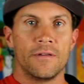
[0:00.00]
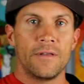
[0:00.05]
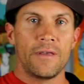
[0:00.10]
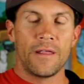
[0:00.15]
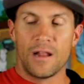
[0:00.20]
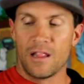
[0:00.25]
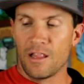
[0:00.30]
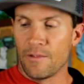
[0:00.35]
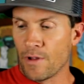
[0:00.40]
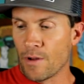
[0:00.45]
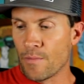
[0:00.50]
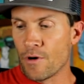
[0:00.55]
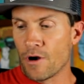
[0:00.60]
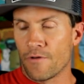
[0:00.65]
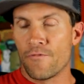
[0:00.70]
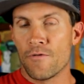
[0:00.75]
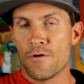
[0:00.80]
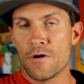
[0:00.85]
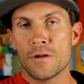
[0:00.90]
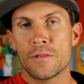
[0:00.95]
And I love being part
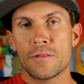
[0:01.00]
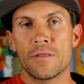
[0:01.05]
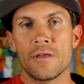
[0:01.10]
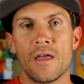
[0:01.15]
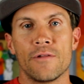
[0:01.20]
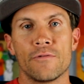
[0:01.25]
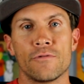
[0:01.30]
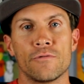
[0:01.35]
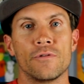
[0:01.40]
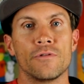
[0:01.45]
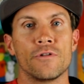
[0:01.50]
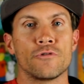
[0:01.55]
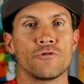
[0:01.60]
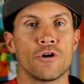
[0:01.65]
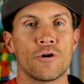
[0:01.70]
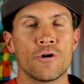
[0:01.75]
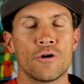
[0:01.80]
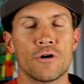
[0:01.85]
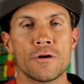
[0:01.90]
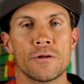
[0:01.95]
of Force and the
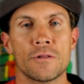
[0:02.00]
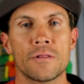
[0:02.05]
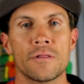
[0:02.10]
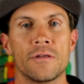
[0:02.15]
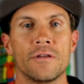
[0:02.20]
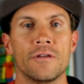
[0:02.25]
Shredquarters.